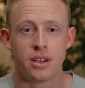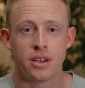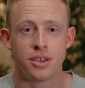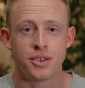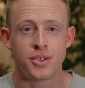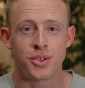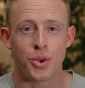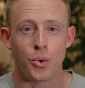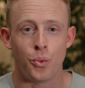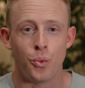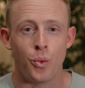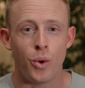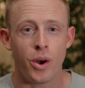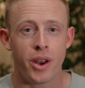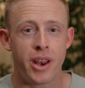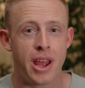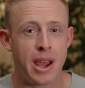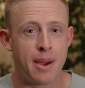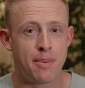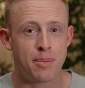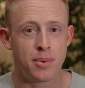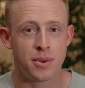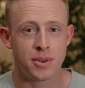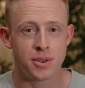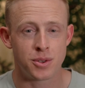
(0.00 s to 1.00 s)
So what
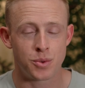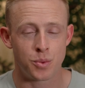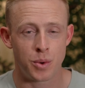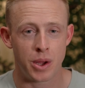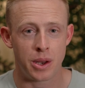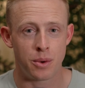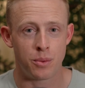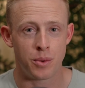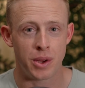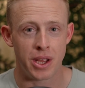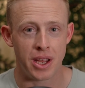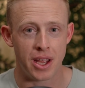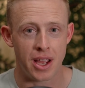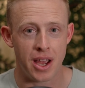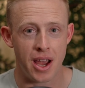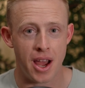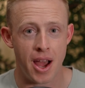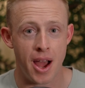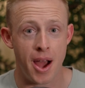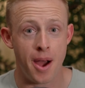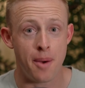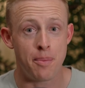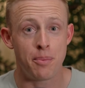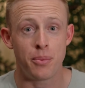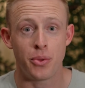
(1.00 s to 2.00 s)
happens when we
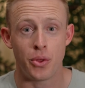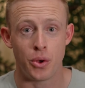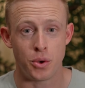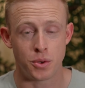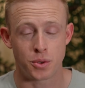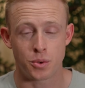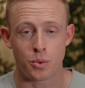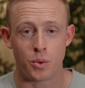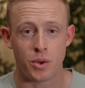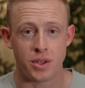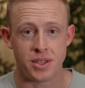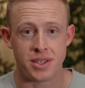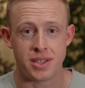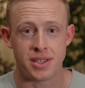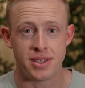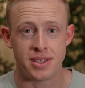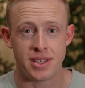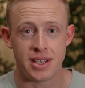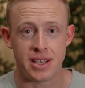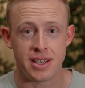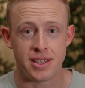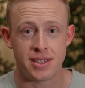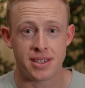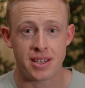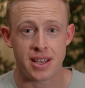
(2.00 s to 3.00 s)
up those
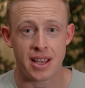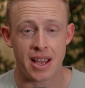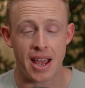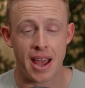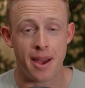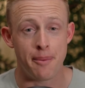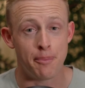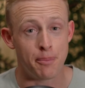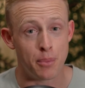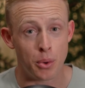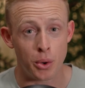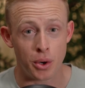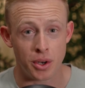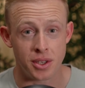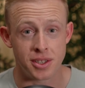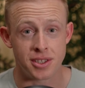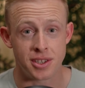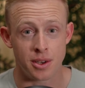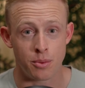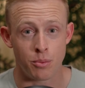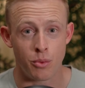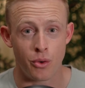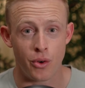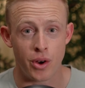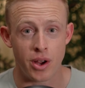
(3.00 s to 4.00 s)
quantities and put it
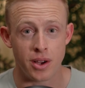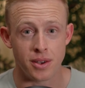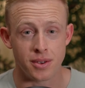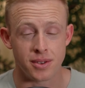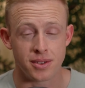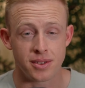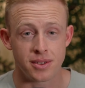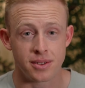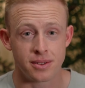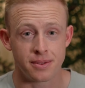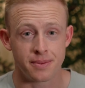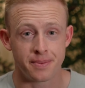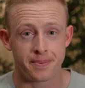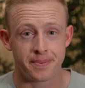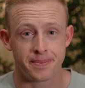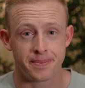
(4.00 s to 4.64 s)
somewhere else?